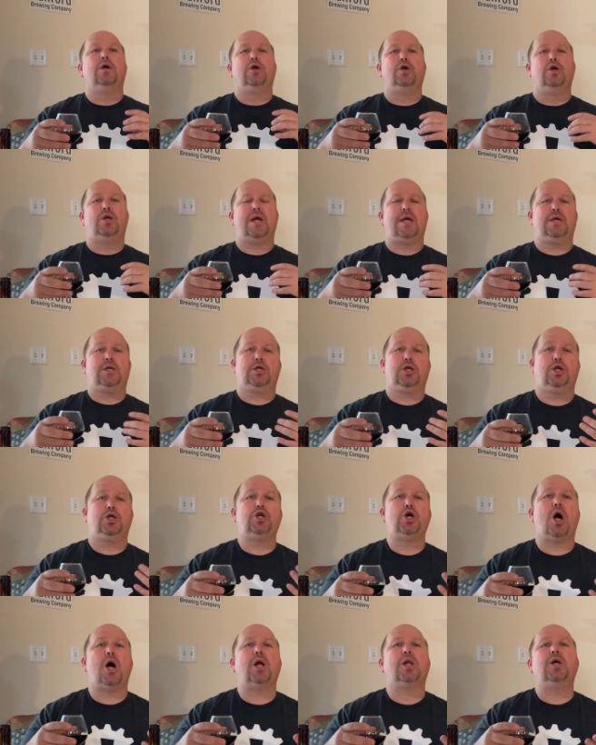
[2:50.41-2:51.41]
you taste the
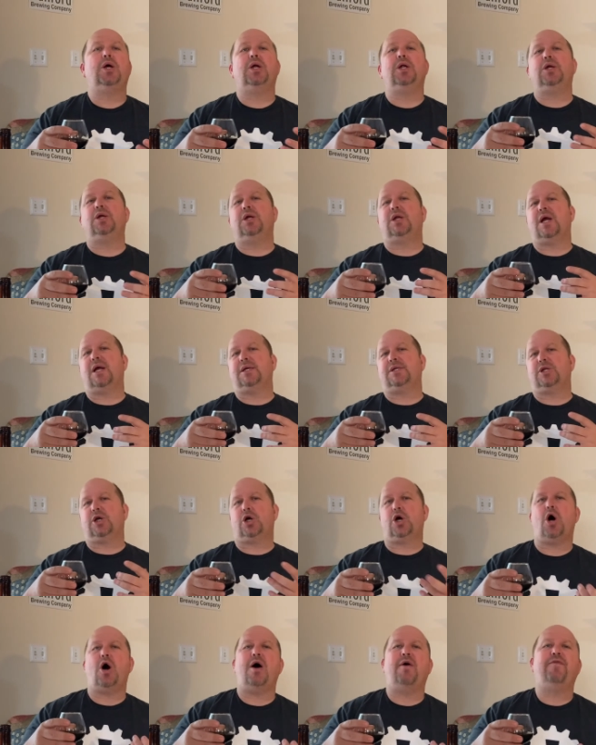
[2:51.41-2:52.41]
chocolate, you taste the
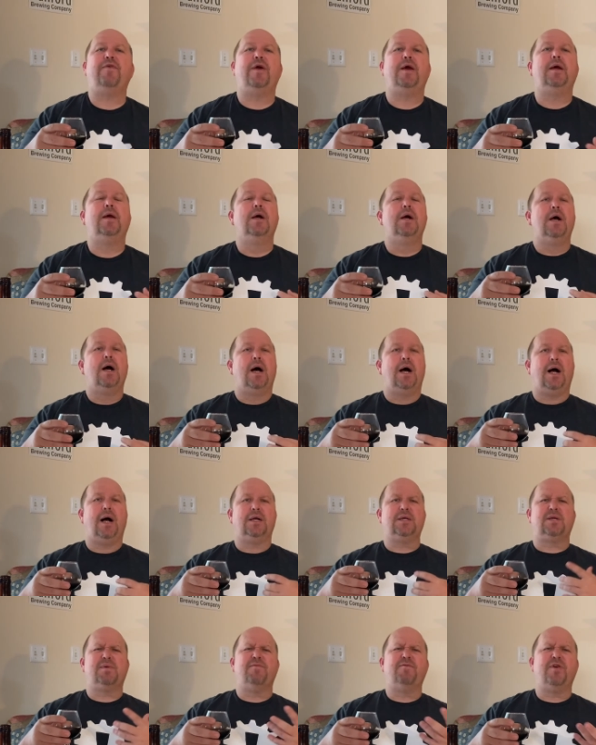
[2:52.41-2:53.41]
coffee, uh,
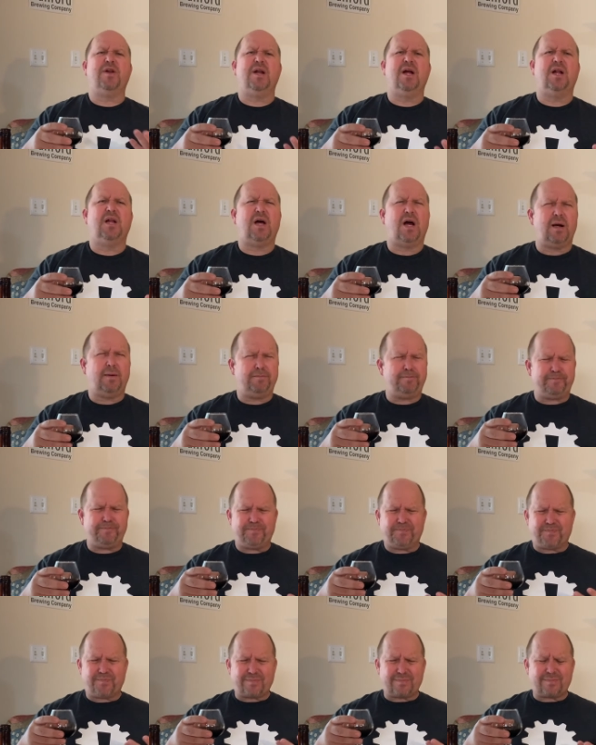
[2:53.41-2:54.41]
some vanilla,
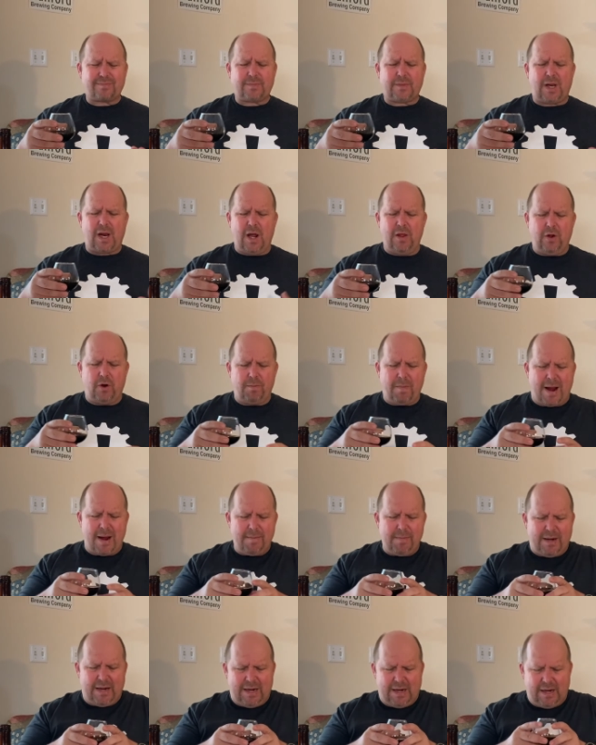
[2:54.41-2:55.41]
and there
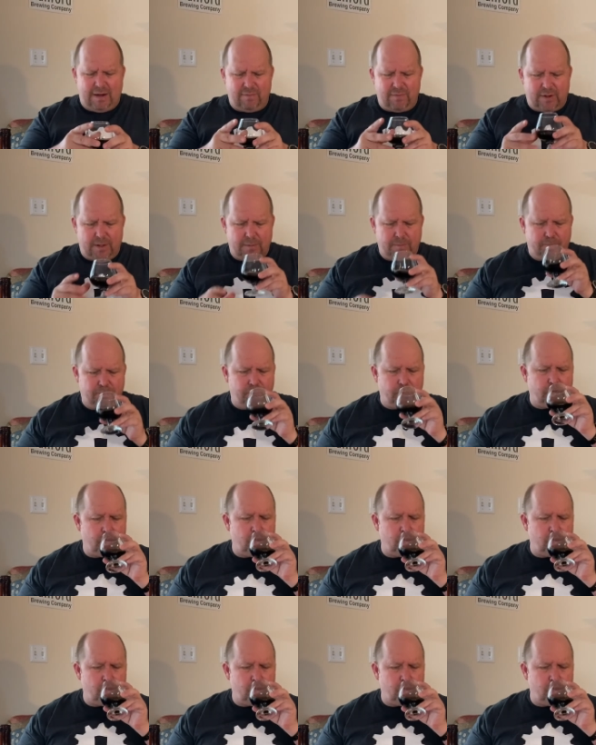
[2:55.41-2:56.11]
might be even